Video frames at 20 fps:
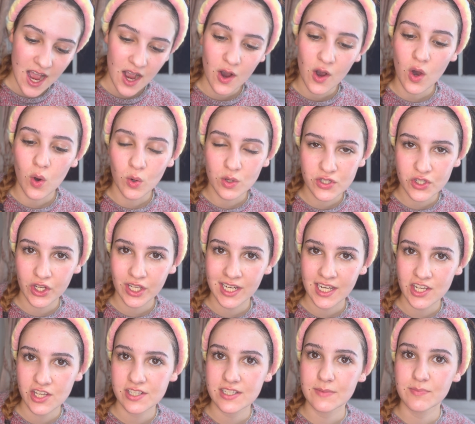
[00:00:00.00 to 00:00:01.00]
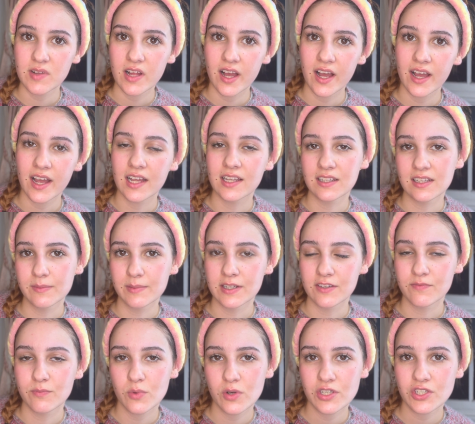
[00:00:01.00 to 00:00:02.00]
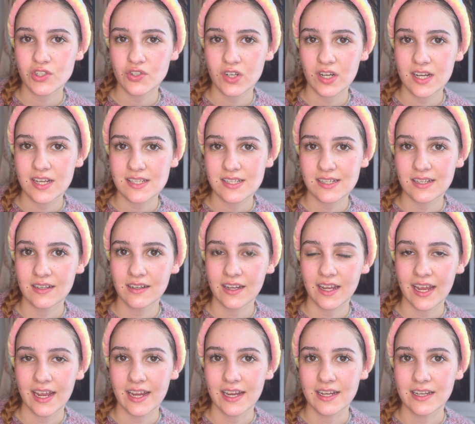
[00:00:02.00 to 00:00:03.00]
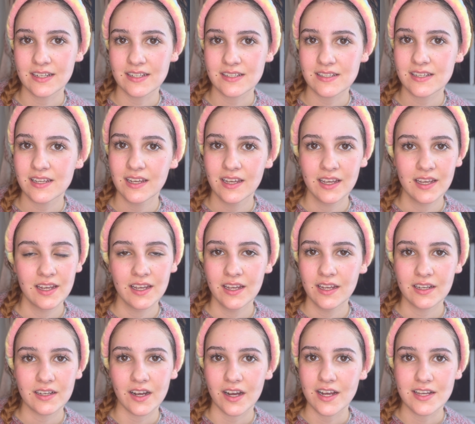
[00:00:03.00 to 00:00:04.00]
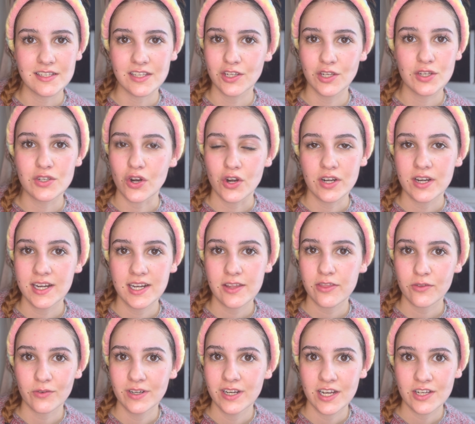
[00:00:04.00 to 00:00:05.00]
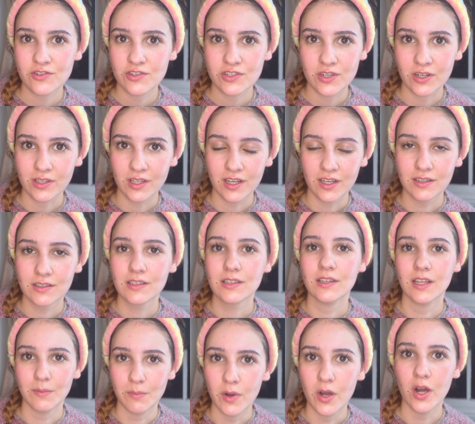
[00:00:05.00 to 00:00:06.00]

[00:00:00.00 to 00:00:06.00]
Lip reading: also gonna just apply a little bit of moisturizer, and guys, you don't need a $300 La Mer